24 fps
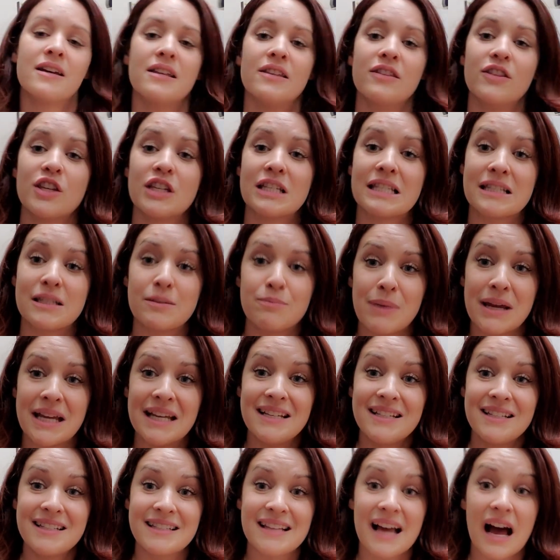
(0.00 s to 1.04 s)
the
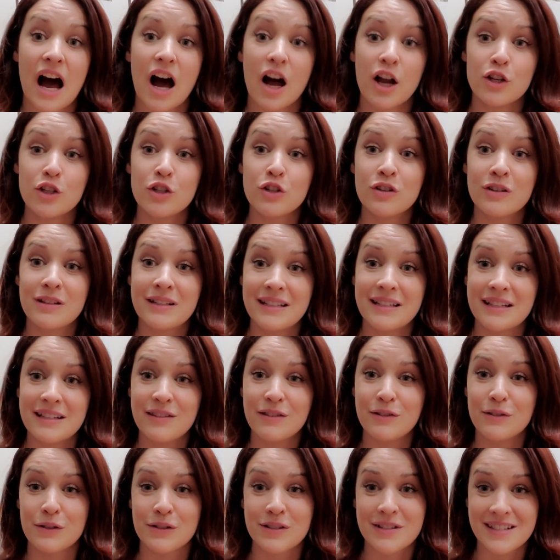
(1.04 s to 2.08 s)
space underneath
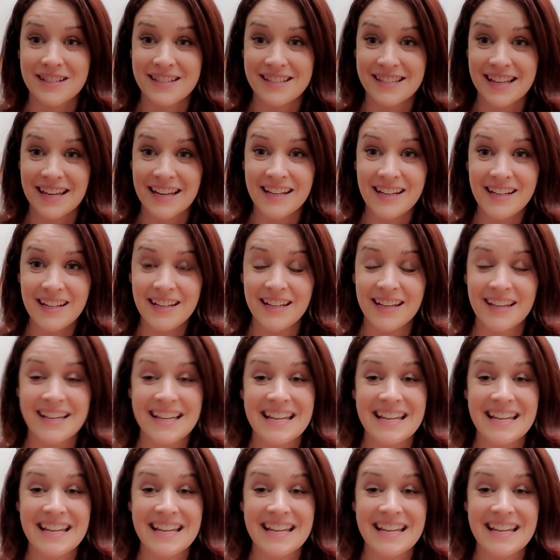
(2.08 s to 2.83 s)
your sink